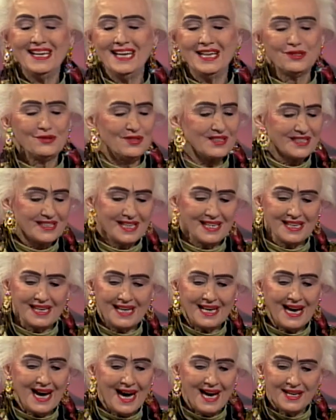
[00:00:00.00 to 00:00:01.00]

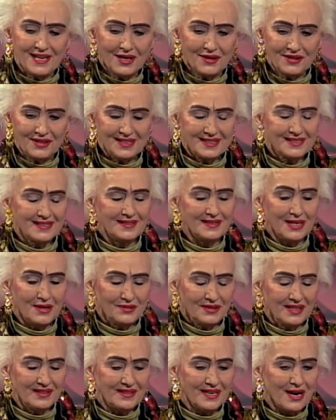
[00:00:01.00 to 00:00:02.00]
interestingly, I
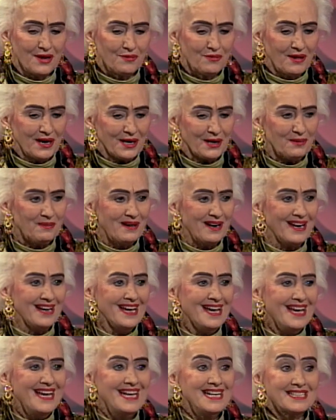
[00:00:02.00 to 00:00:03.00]
noted that right away.
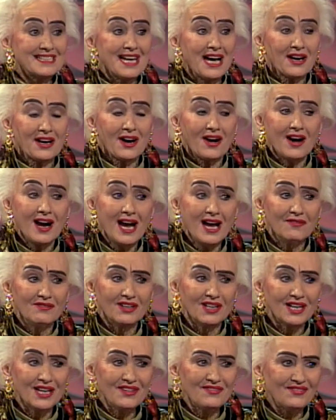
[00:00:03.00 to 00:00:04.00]
He's like our
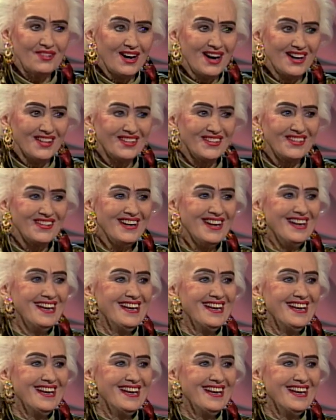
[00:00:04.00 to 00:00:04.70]
Heavenly Father.